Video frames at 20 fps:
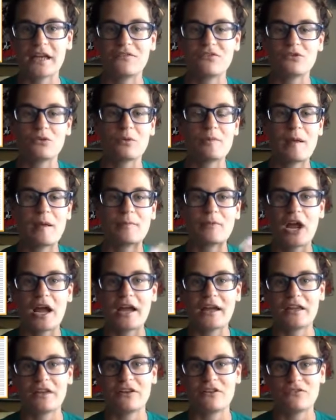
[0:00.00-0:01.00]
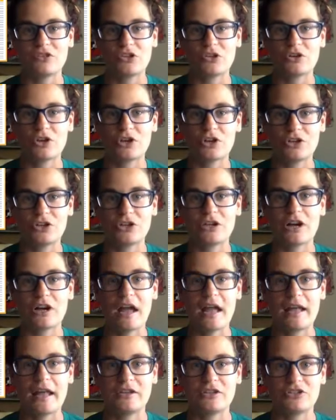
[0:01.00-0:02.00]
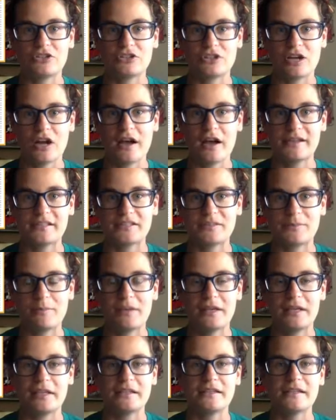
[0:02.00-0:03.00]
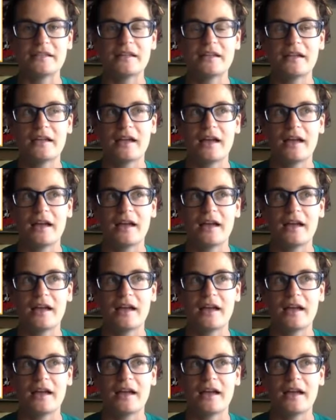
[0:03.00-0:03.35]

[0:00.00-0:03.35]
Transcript: If you remember, I interviewed her and her husband